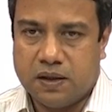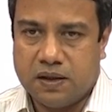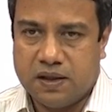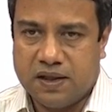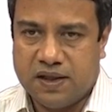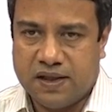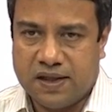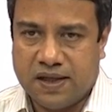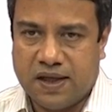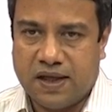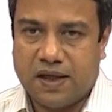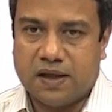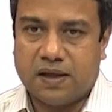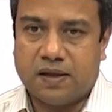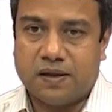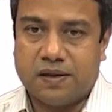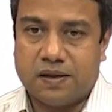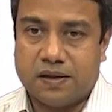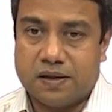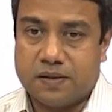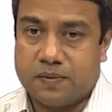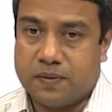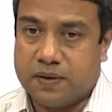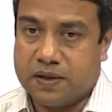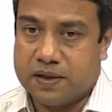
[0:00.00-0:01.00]
the
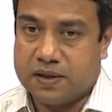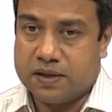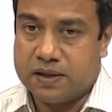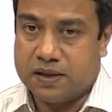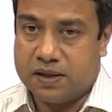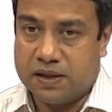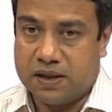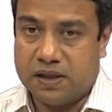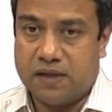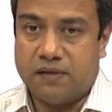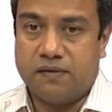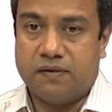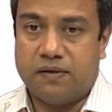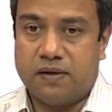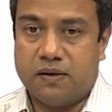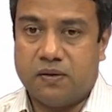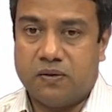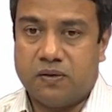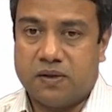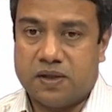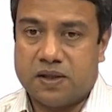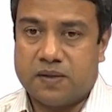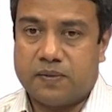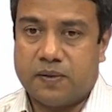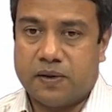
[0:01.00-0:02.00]
angles, because the derivative
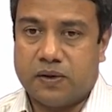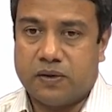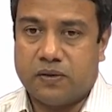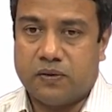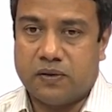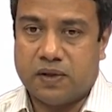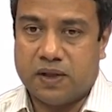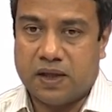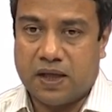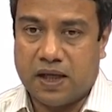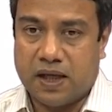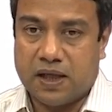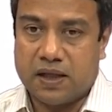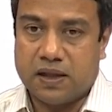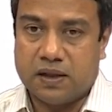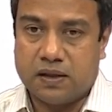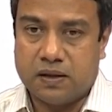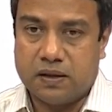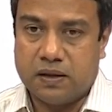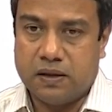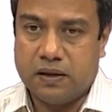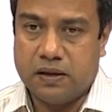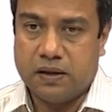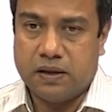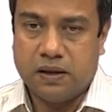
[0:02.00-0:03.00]
with respect to an
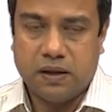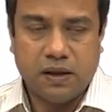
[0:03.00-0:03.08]
angle